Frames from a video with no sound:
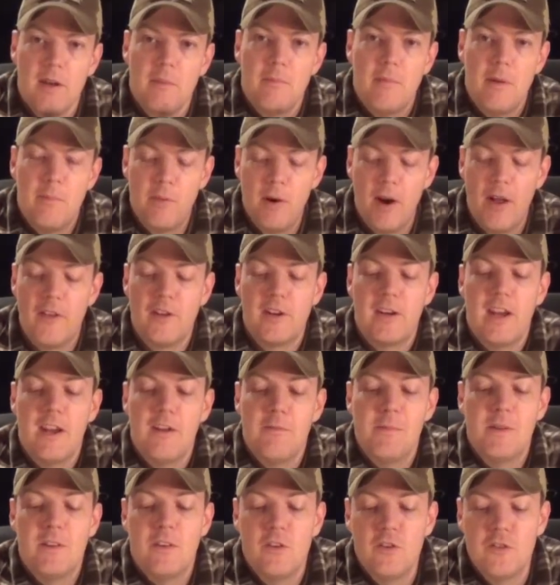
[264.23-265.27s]
My brother
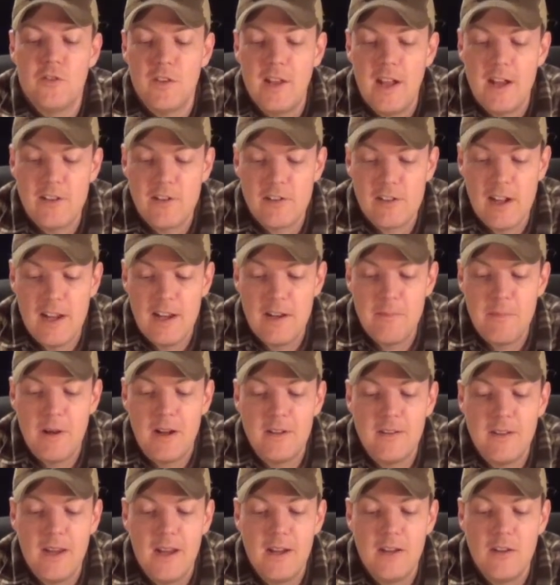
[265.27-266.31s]
gave me this flashlight
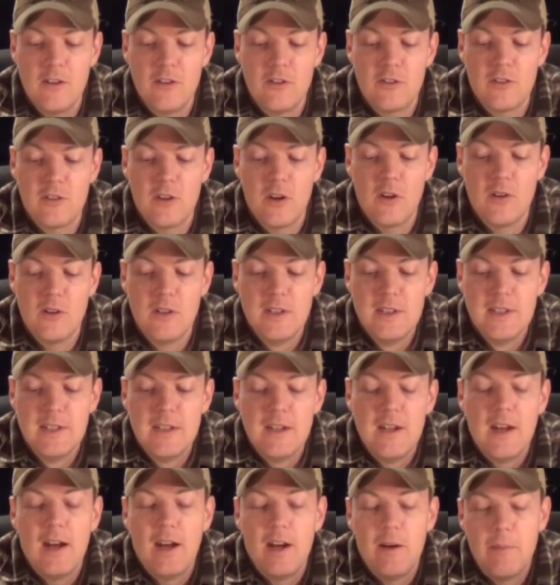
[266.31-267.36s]
about 10 years ago.
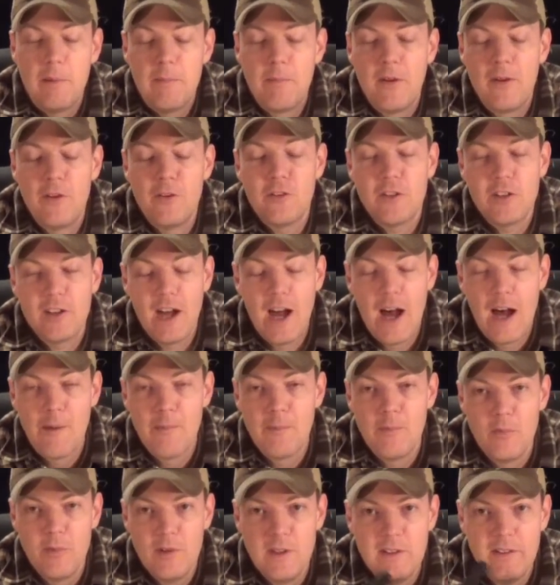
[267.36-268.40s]
My brother's a
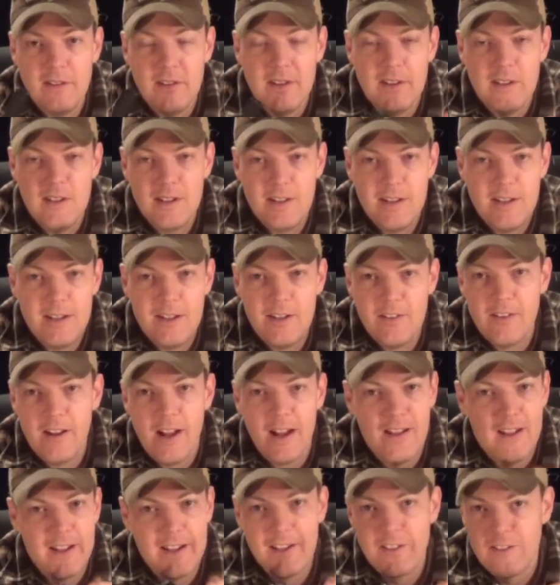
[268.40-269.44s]
cop. He does
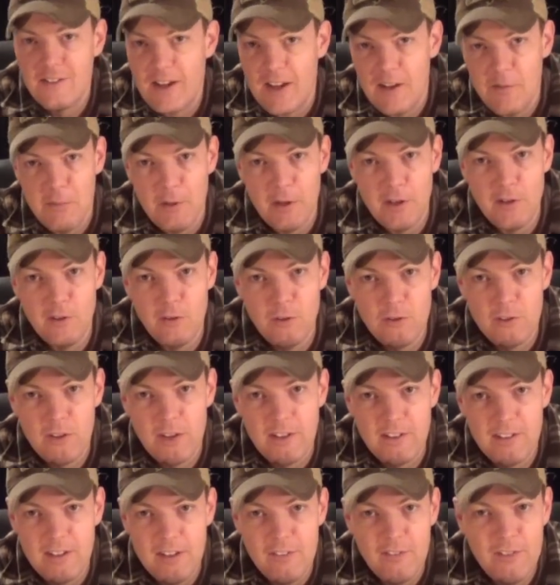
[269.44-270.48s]
not like his name being used
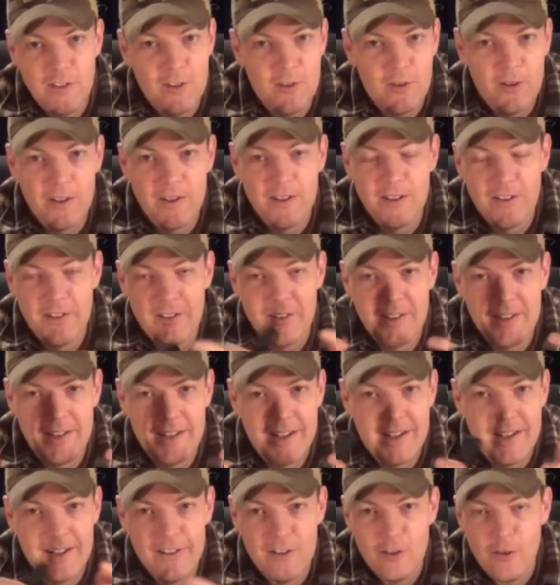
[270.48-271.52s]
on TV
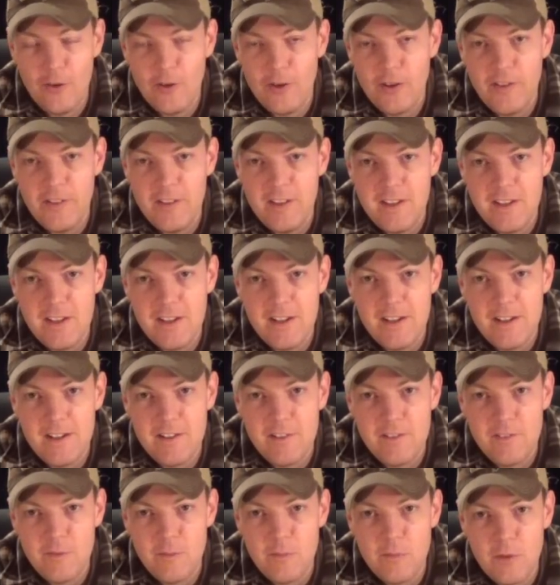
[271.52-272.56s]
or the
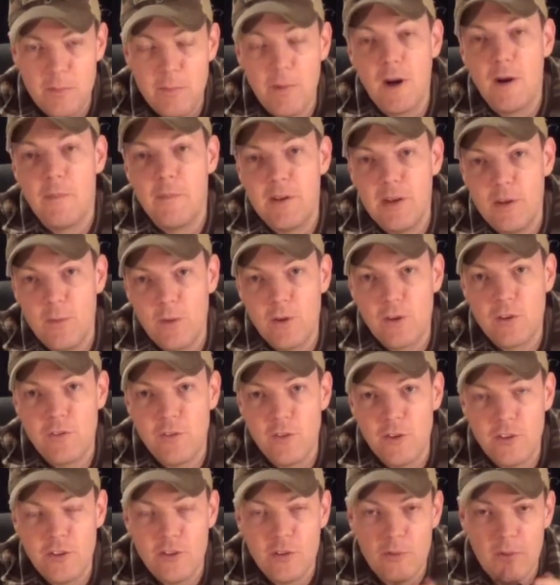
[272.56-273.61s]
department he works
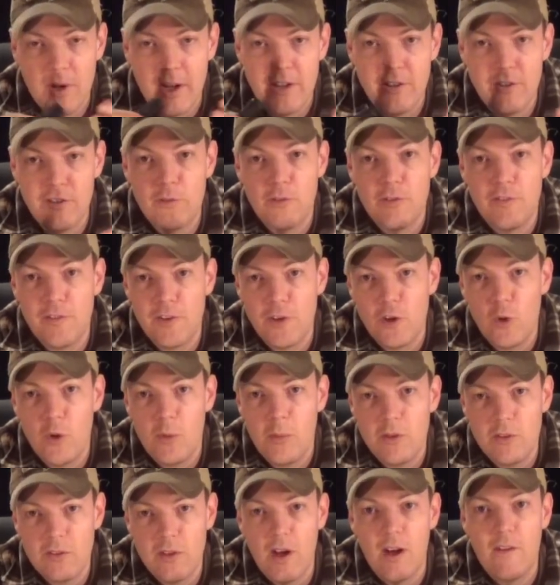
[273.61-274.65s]
for, so I just refer to
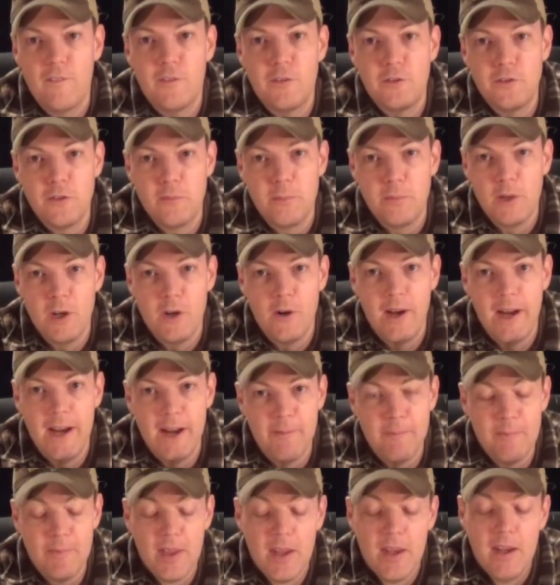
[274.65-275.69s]
him as Officer
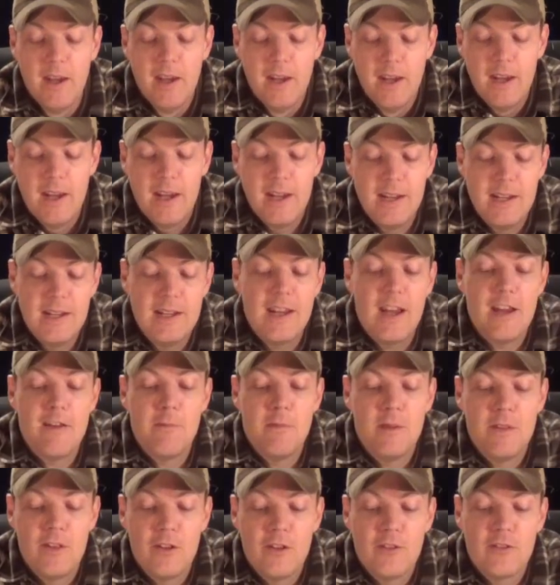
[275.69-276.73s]
Broham. And he gave
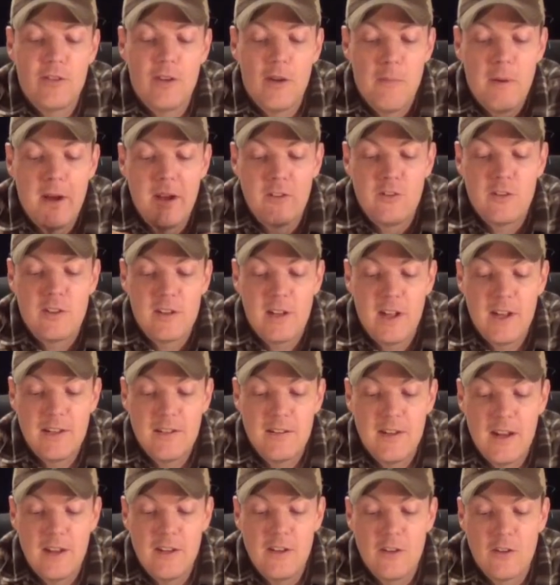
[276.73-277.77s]
me this amazing light
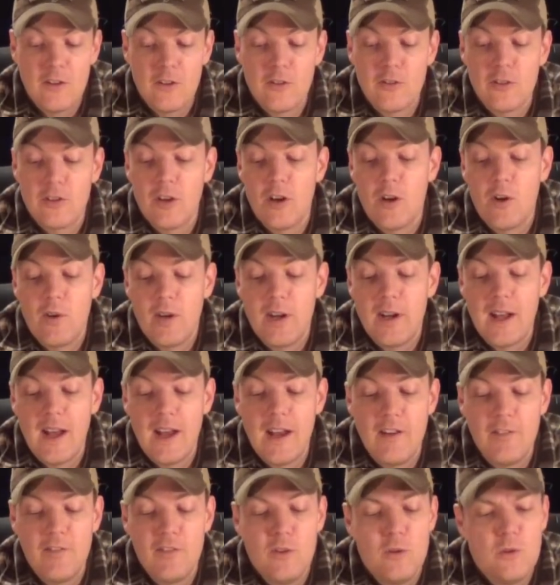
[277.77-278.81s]
10 years ago, and I
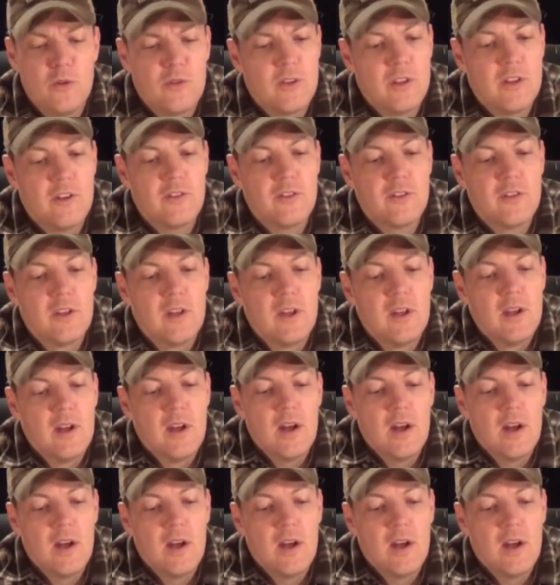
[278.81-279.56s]
have used this